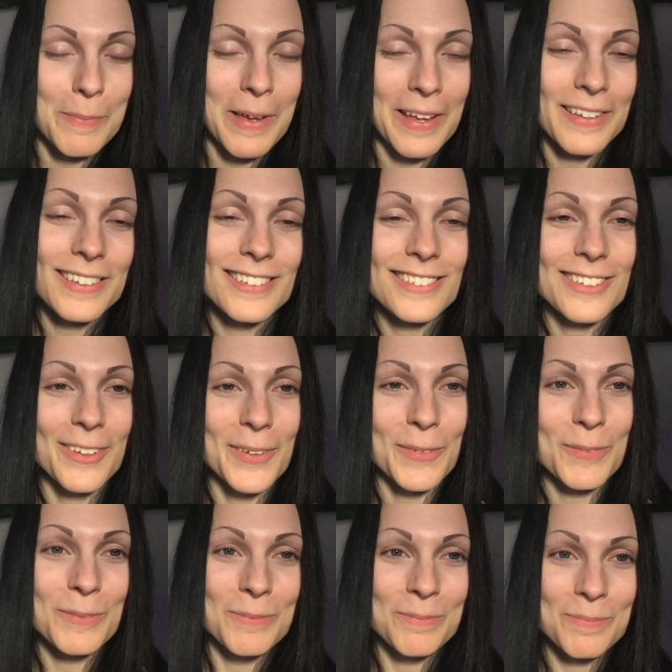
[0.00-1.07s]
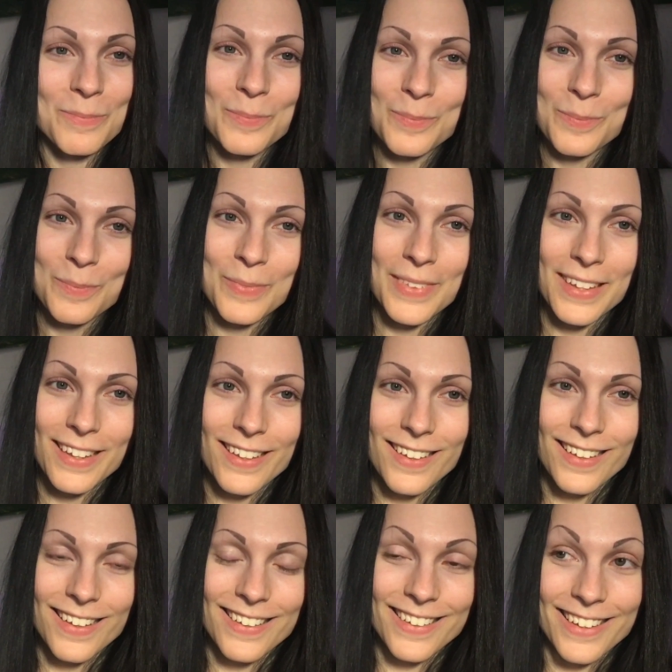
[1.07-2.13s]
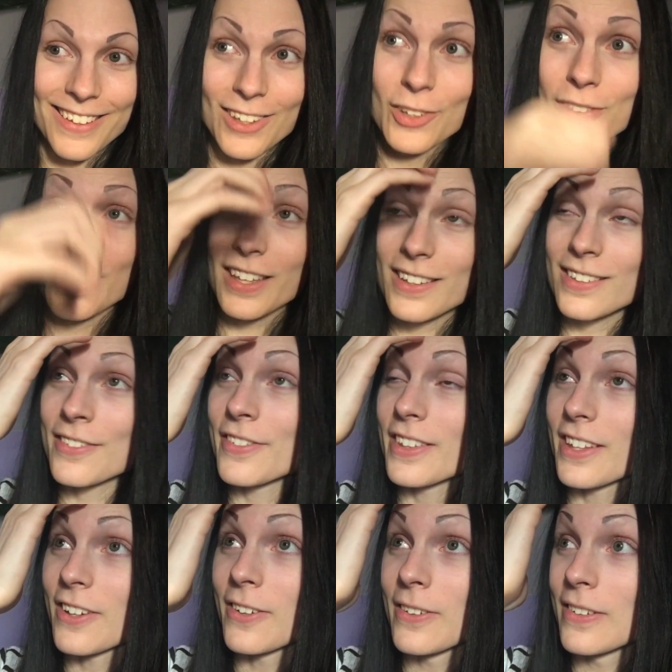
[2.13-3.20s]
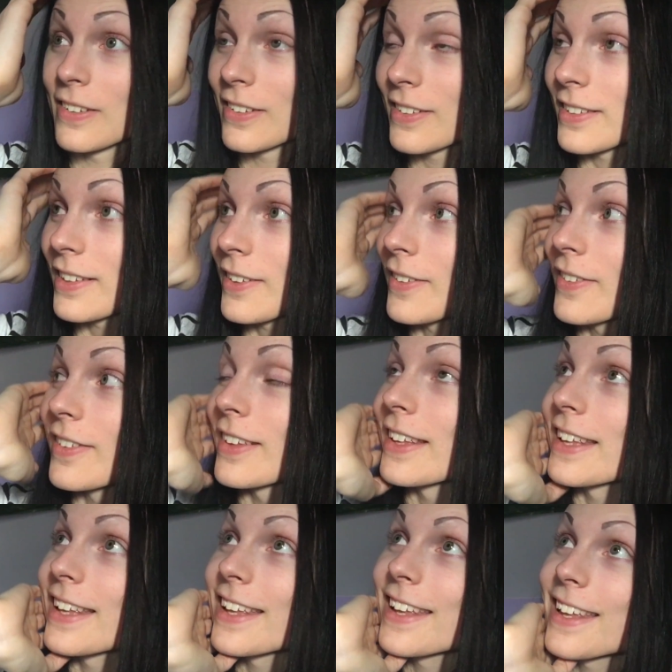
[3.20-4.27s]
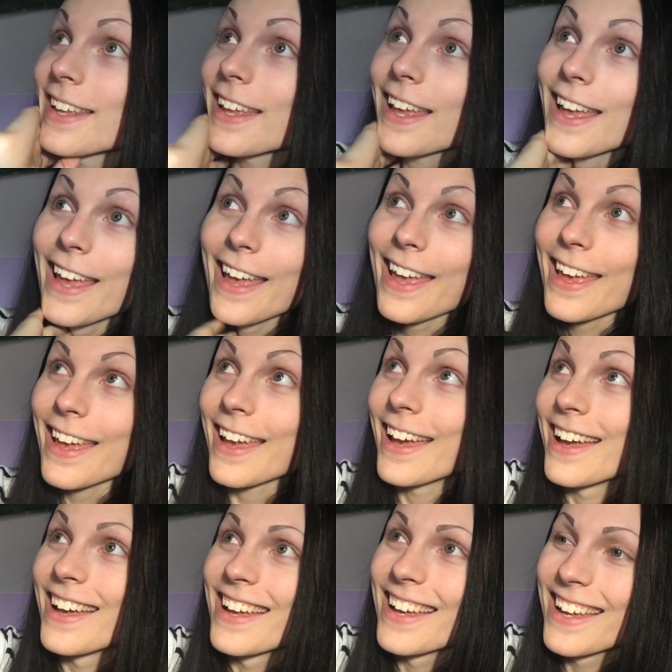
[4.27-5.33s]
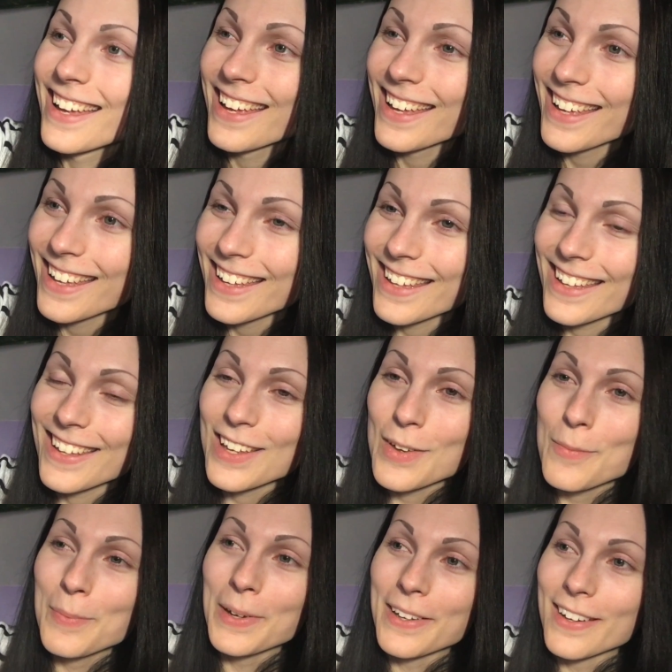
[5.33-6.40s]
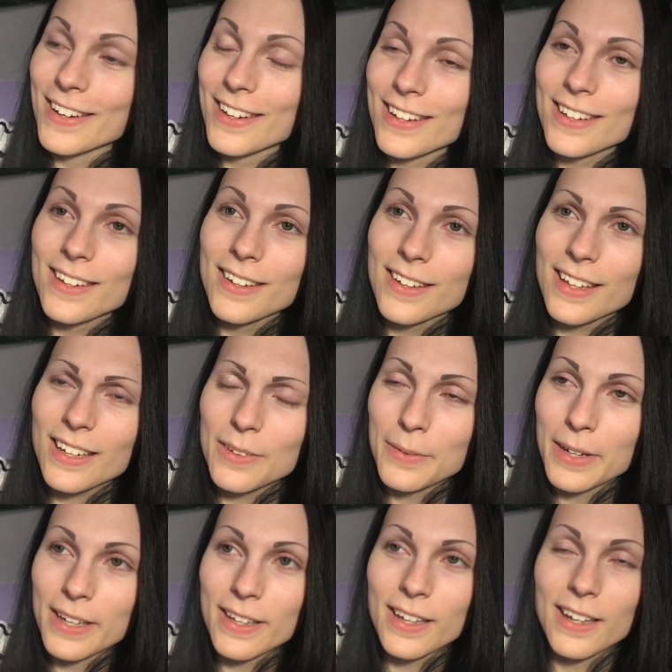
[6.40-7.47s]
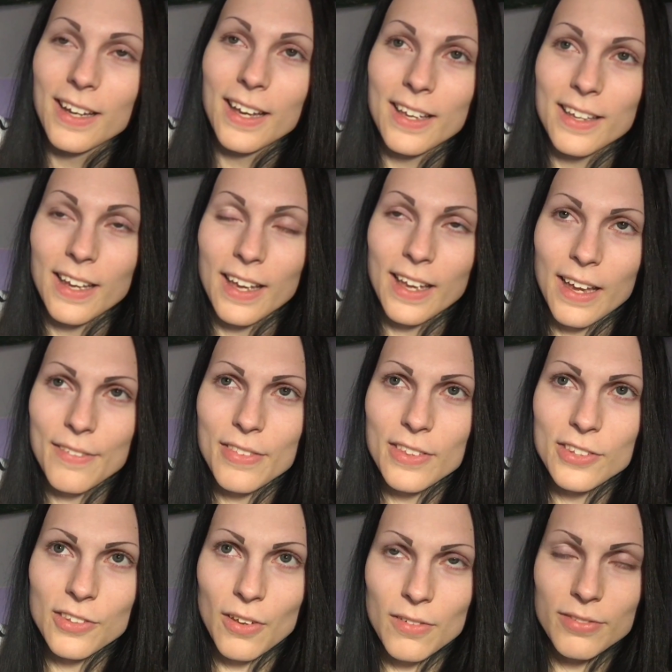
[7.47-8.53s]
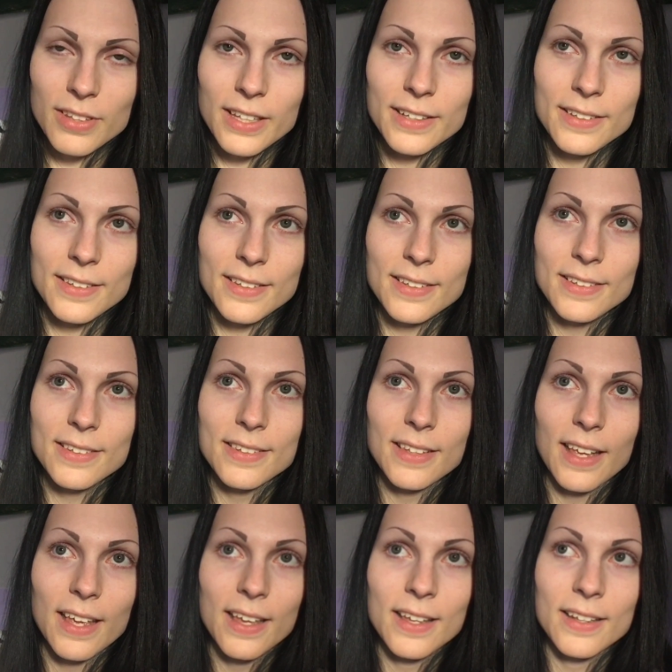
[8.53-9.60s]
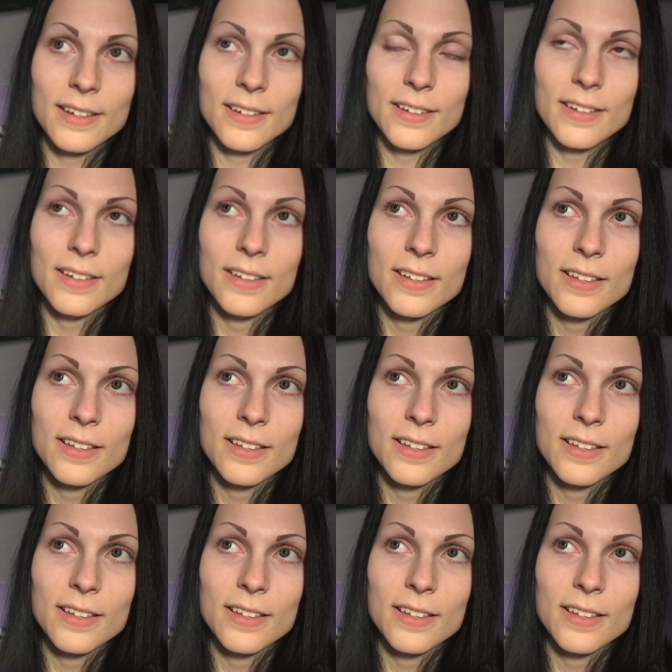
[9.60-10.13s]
best. So yeah, that's really cool. So yeah. But anyway, yeah, I have the soft lenses, and